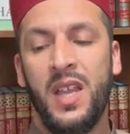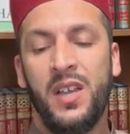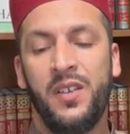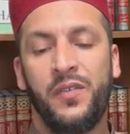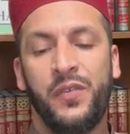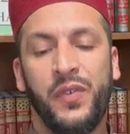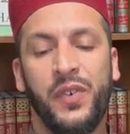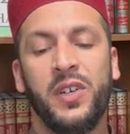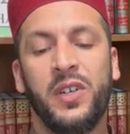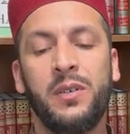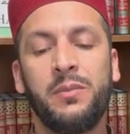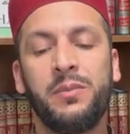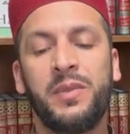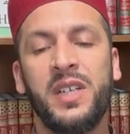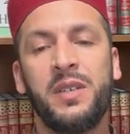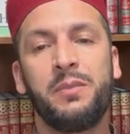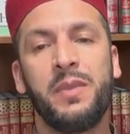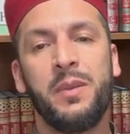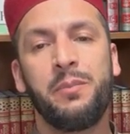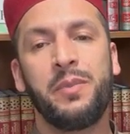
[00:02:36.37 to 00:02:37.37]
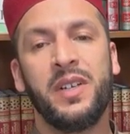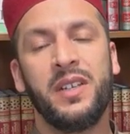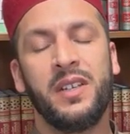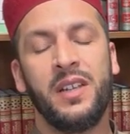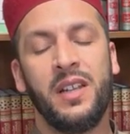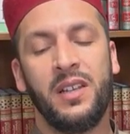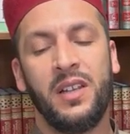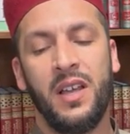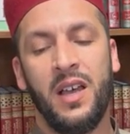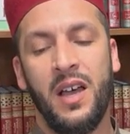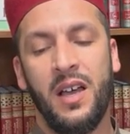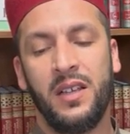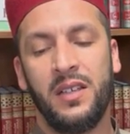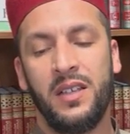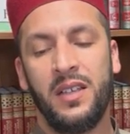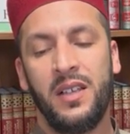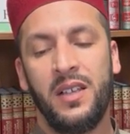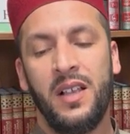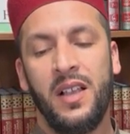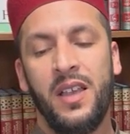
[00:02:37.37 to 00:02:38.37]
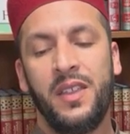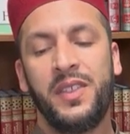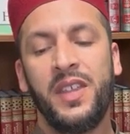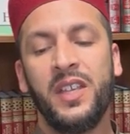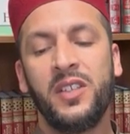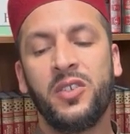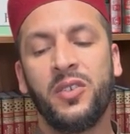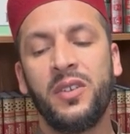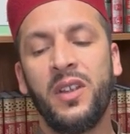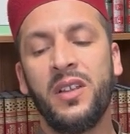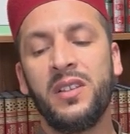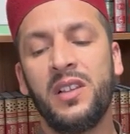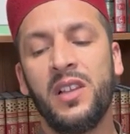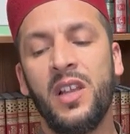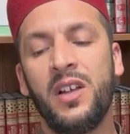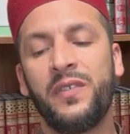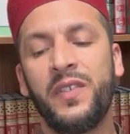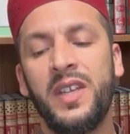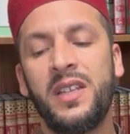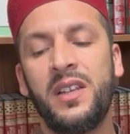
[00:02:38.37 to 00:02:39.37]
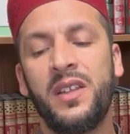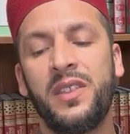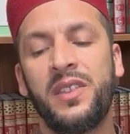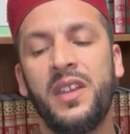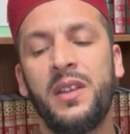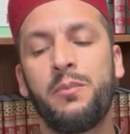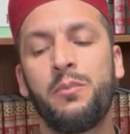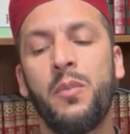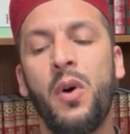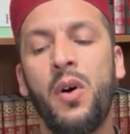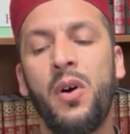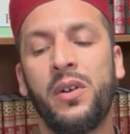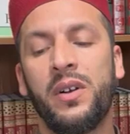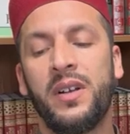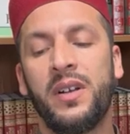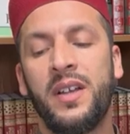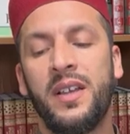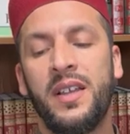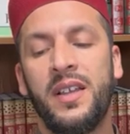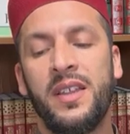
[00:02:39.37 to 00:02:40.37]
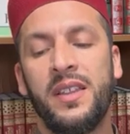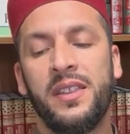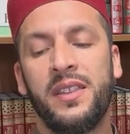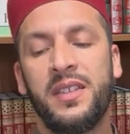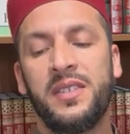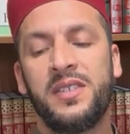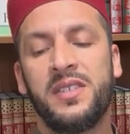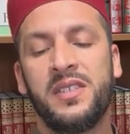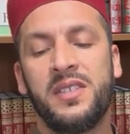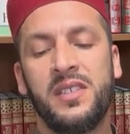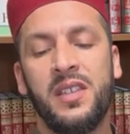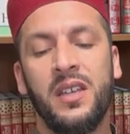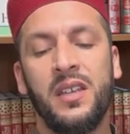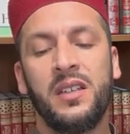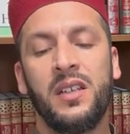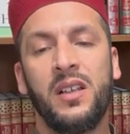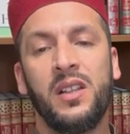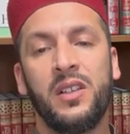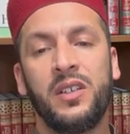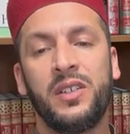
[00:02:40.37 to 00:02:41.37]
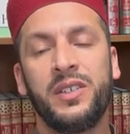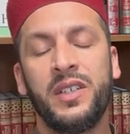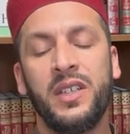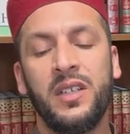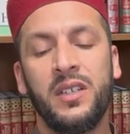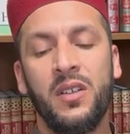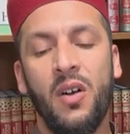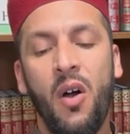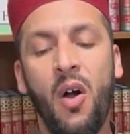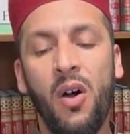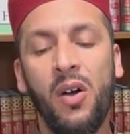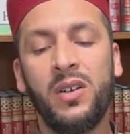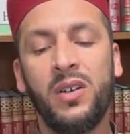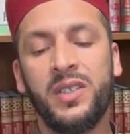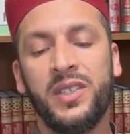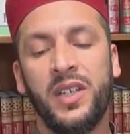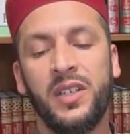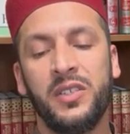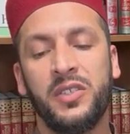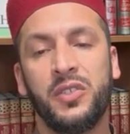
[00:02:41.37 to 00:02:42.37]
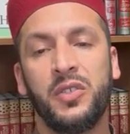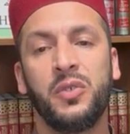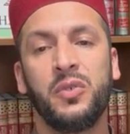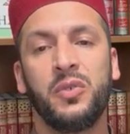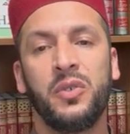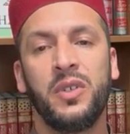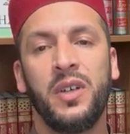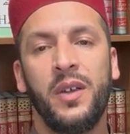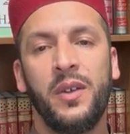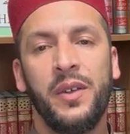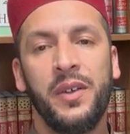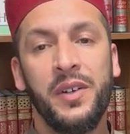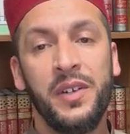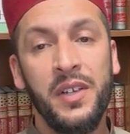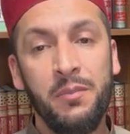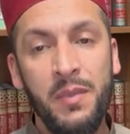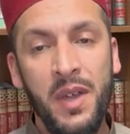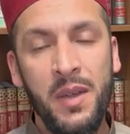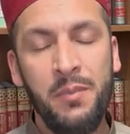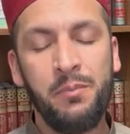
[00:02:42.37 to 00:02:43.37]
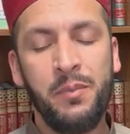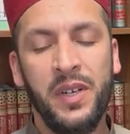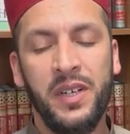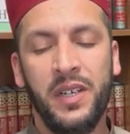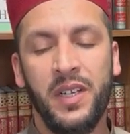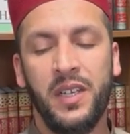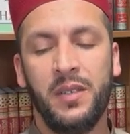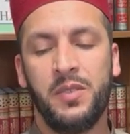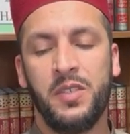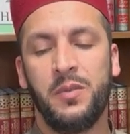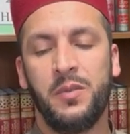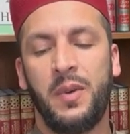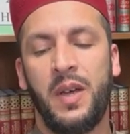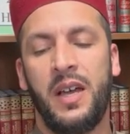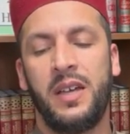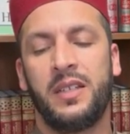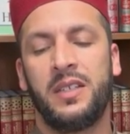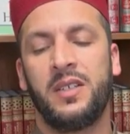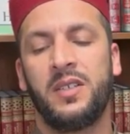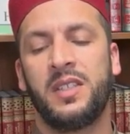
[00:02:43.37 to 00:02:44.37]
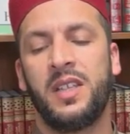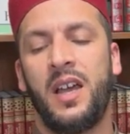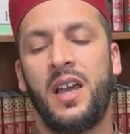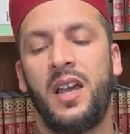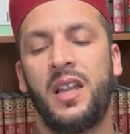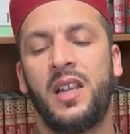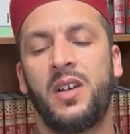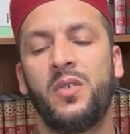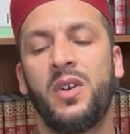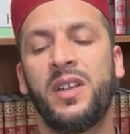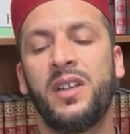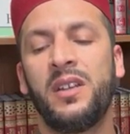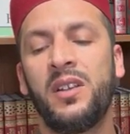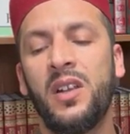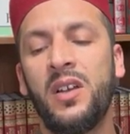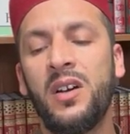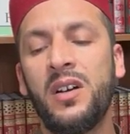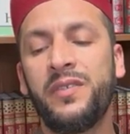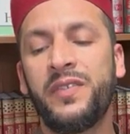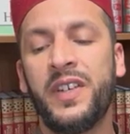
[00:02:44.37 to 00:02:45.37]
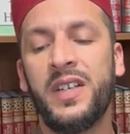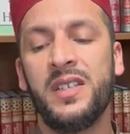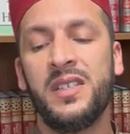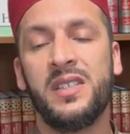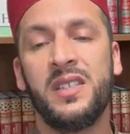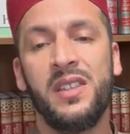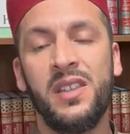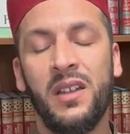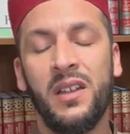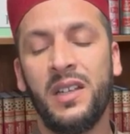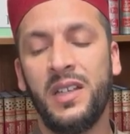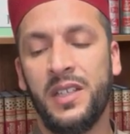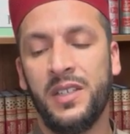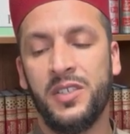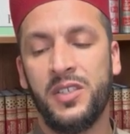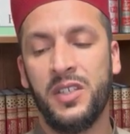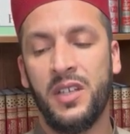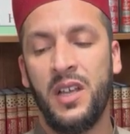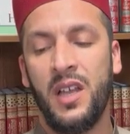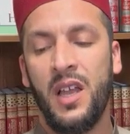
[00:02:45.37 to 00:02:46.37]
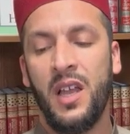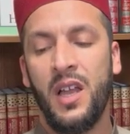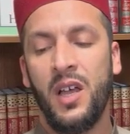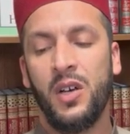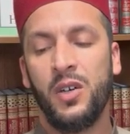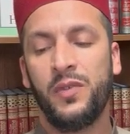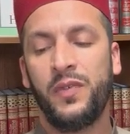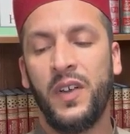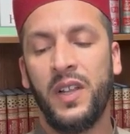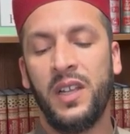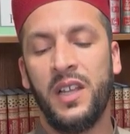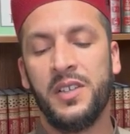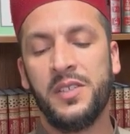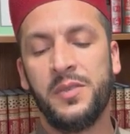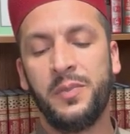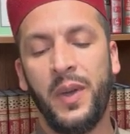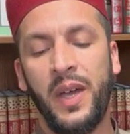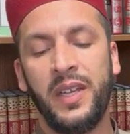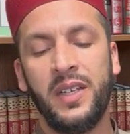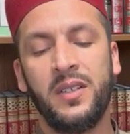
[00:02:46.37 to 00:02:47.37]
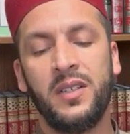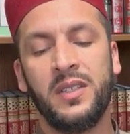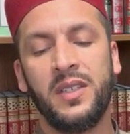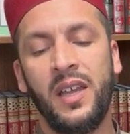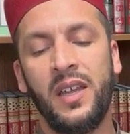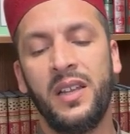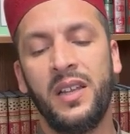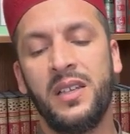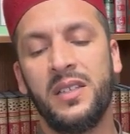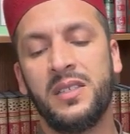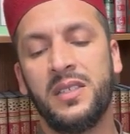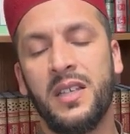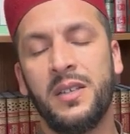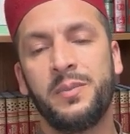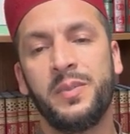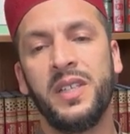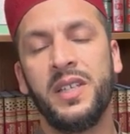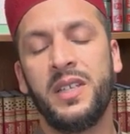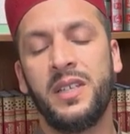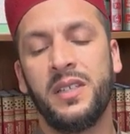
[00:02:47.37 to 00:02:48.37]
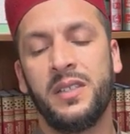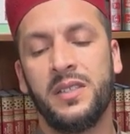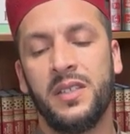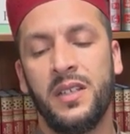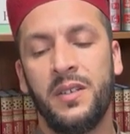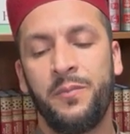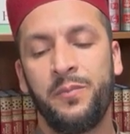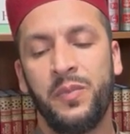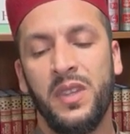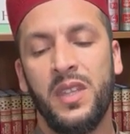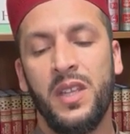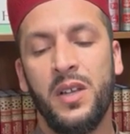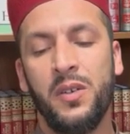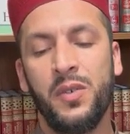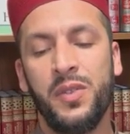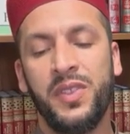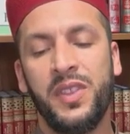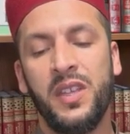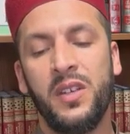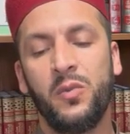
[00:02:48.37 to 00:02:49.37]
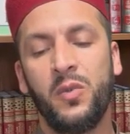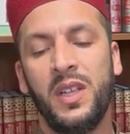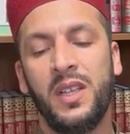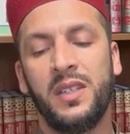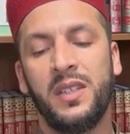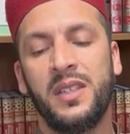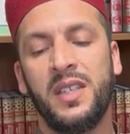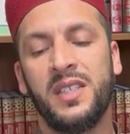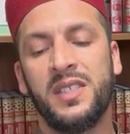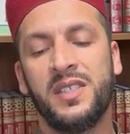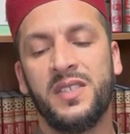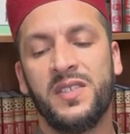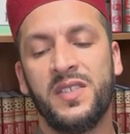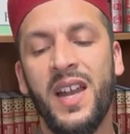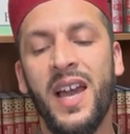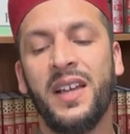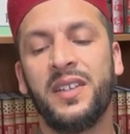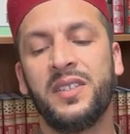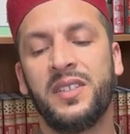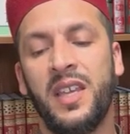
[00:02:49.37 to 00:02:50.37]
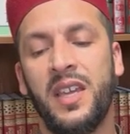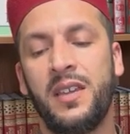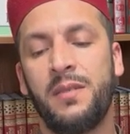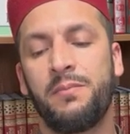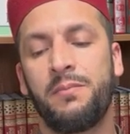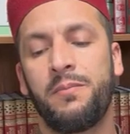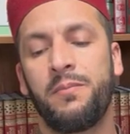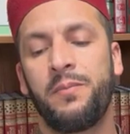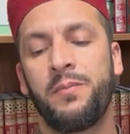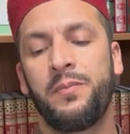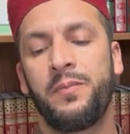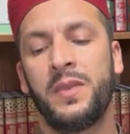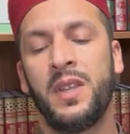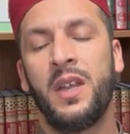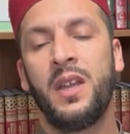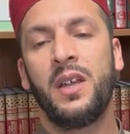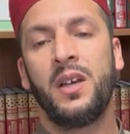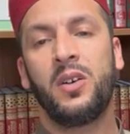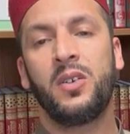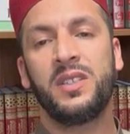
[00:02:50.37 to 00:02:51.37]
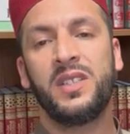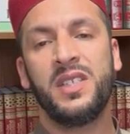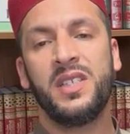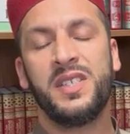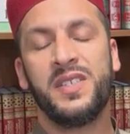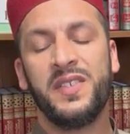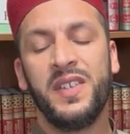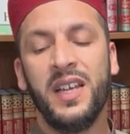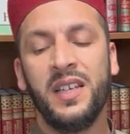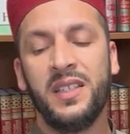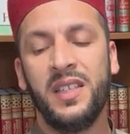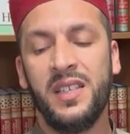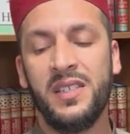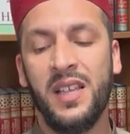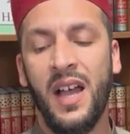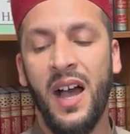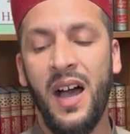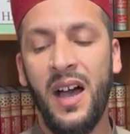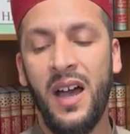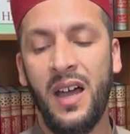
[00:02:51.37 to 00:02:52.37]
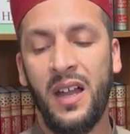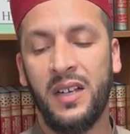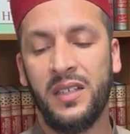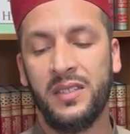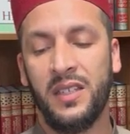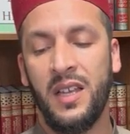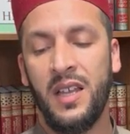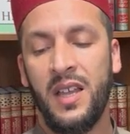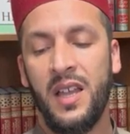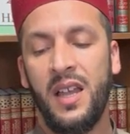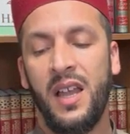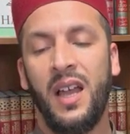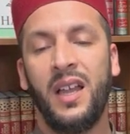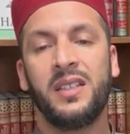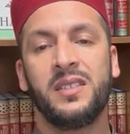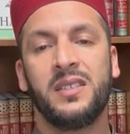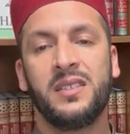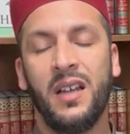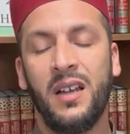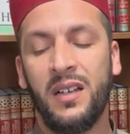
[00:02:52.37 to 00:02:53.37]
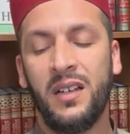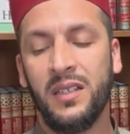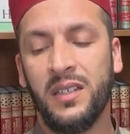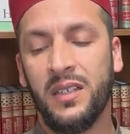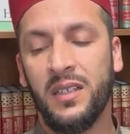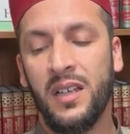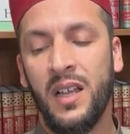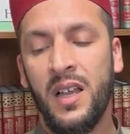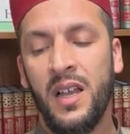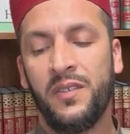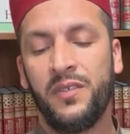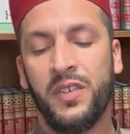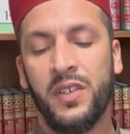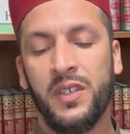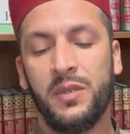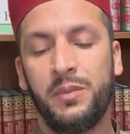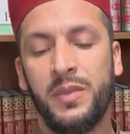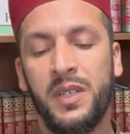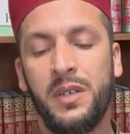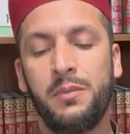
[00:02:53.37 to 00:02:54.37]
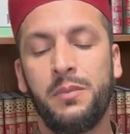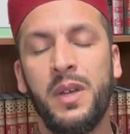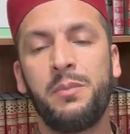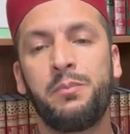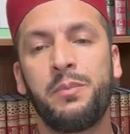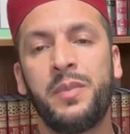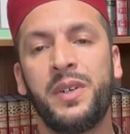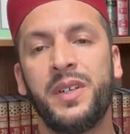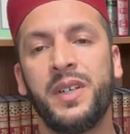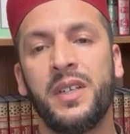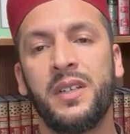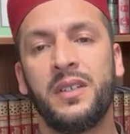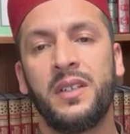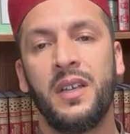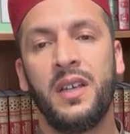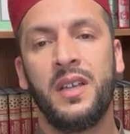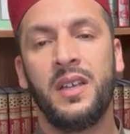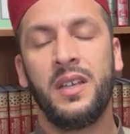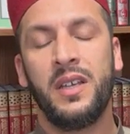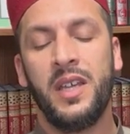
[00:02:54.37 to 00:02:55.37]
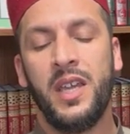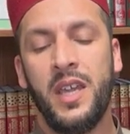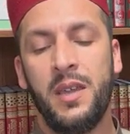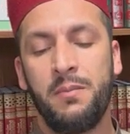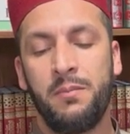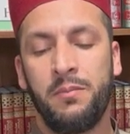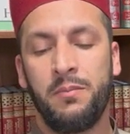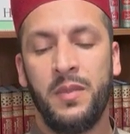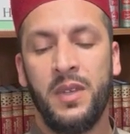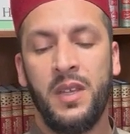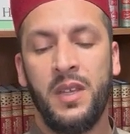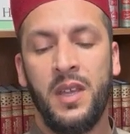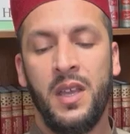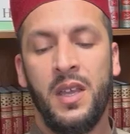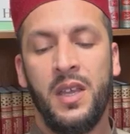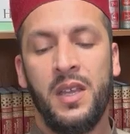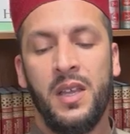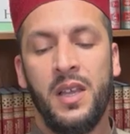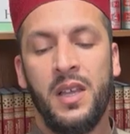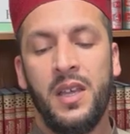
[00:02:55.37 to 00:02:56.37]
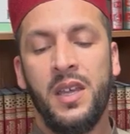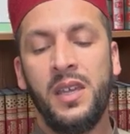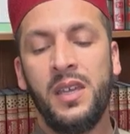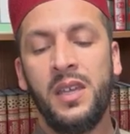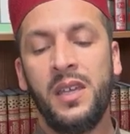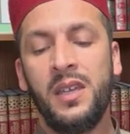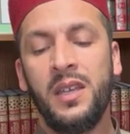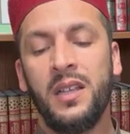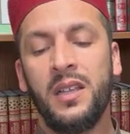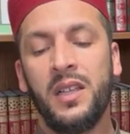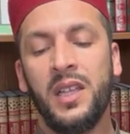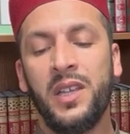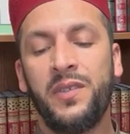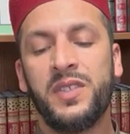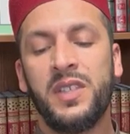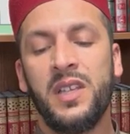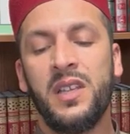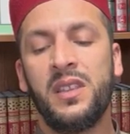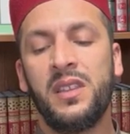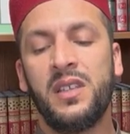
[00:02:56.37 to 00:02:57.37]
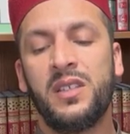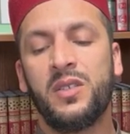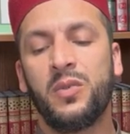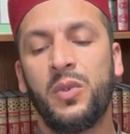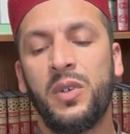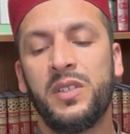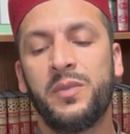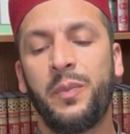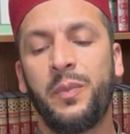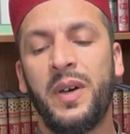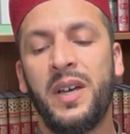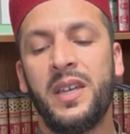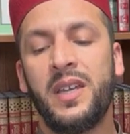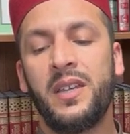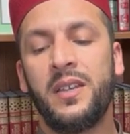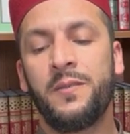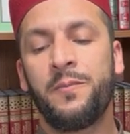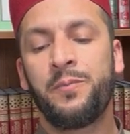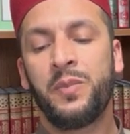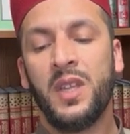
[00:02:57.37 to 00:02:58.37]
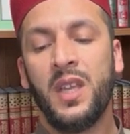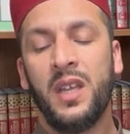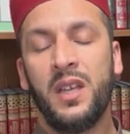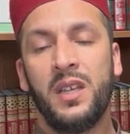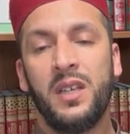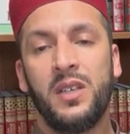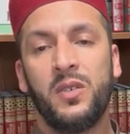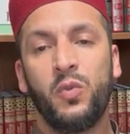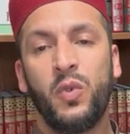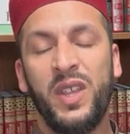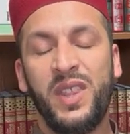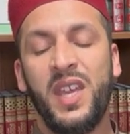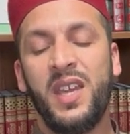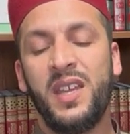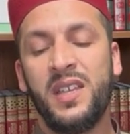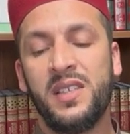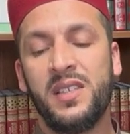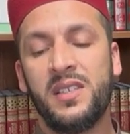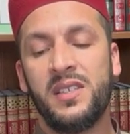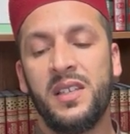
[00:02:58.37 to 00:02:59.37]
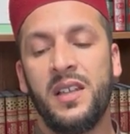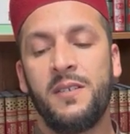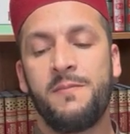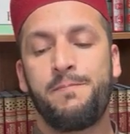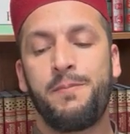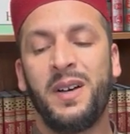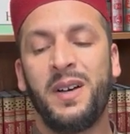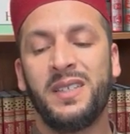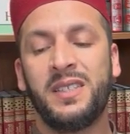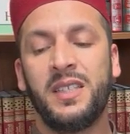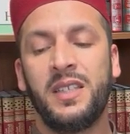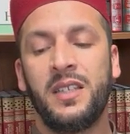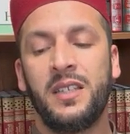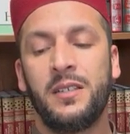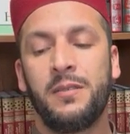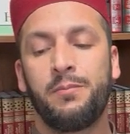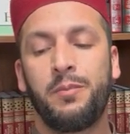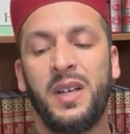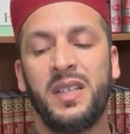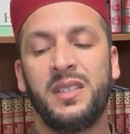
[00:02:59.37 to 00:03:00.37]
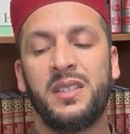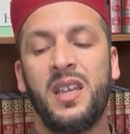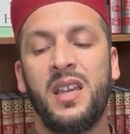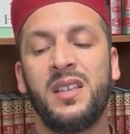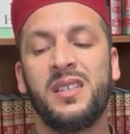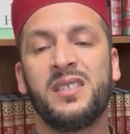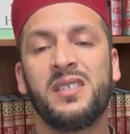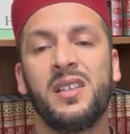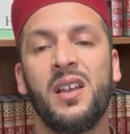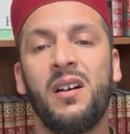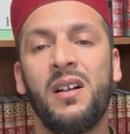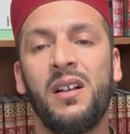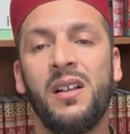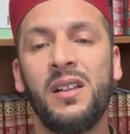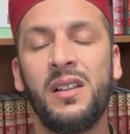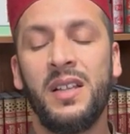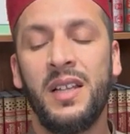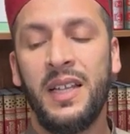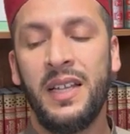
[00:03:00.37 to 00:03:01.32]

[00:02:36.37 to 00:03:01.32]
from remembering Allah. They do not love anything more than staying alone in order to remember Him subhanahu wa ta'ala. When a lover's knowledge of Allah subhanahu wa ta'ala is complete, nothing will distract him or distract his heart and tongue from remembering Him. He lives in this world with his body, but his soul